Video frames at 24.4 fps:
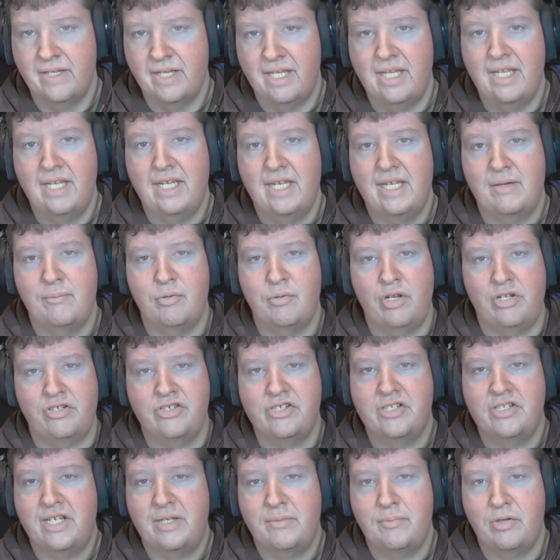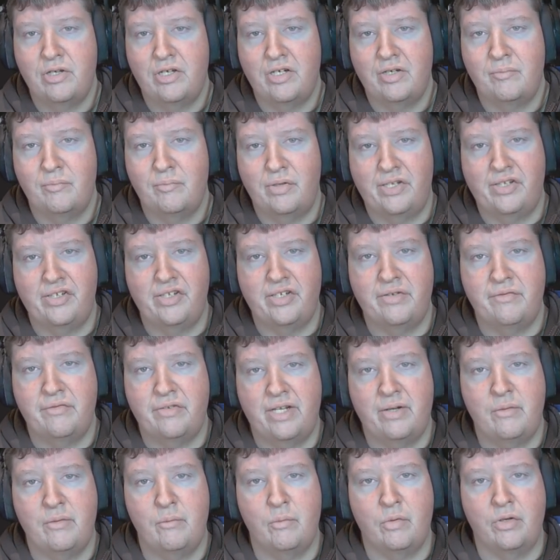In Project Epoch, Blessing of
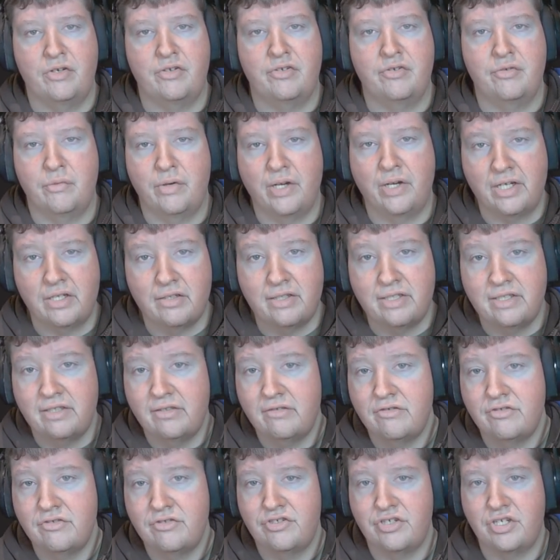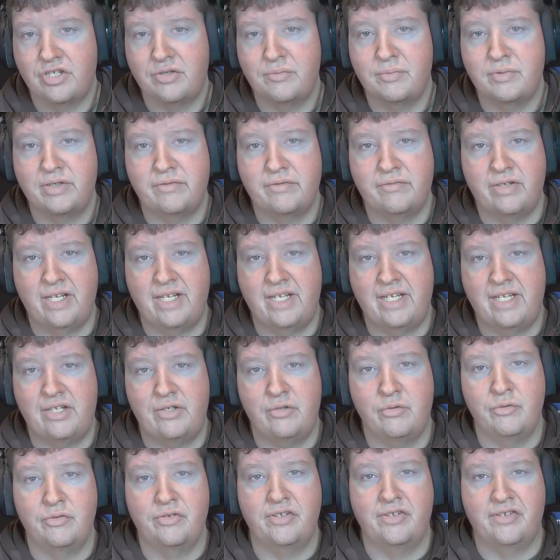Light works correctly, Judgment of Light
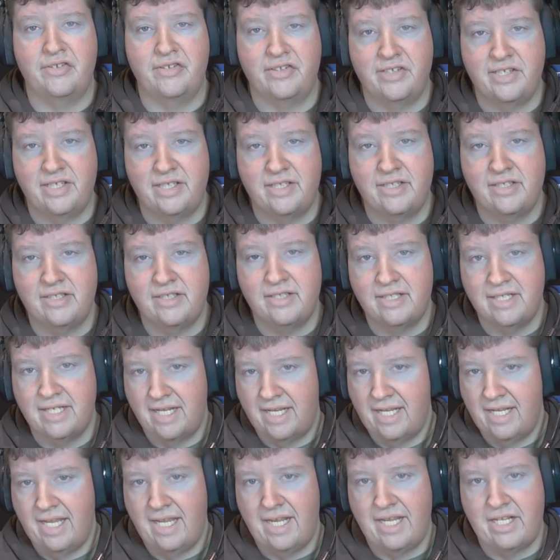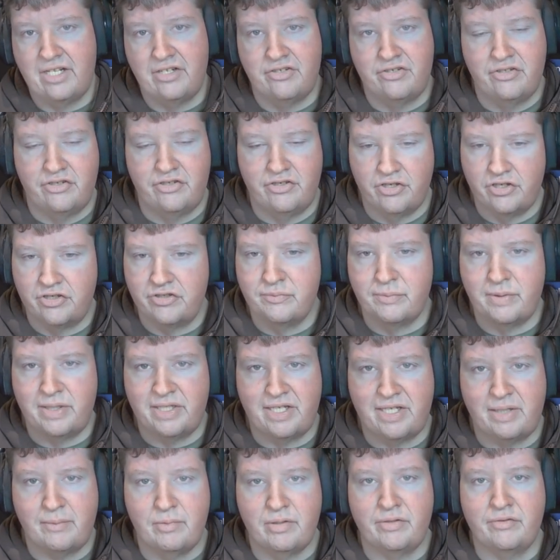heals as intended, and Judgment
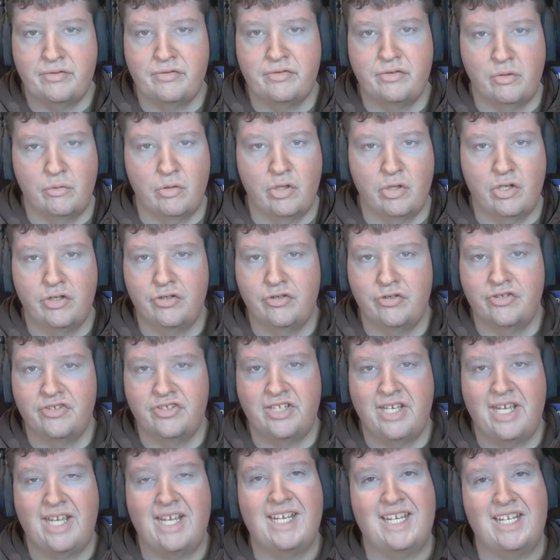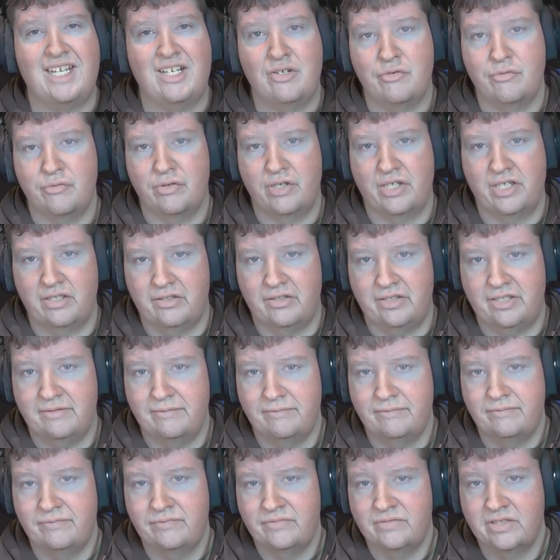debuffs no longer stack incorrectly.
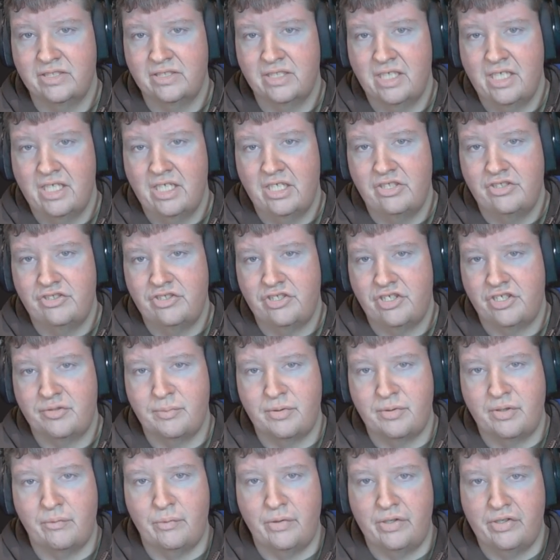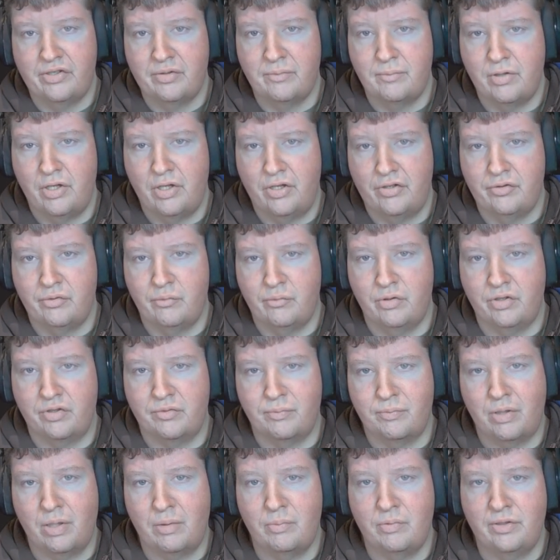Judgment of Wisdom also works
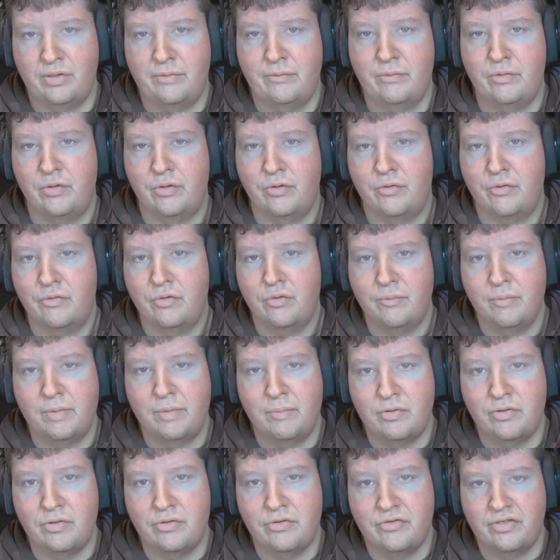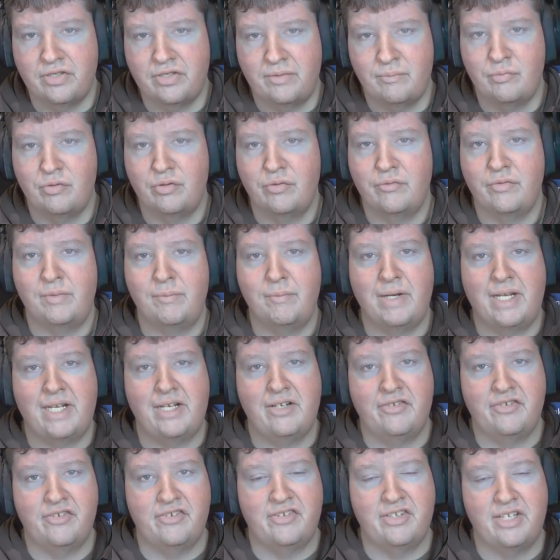properly for your group members, improving mana
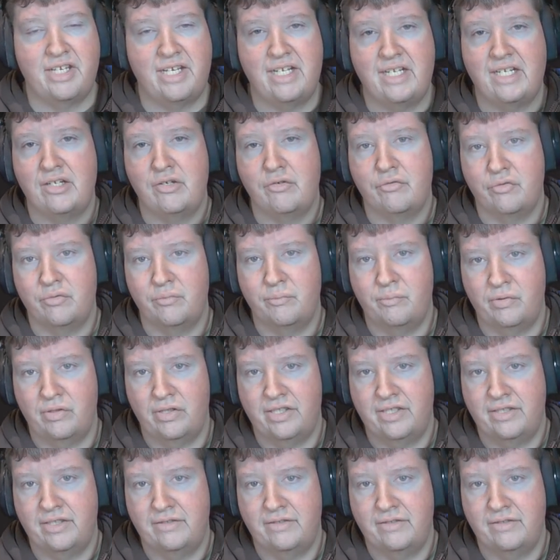sustain and group play.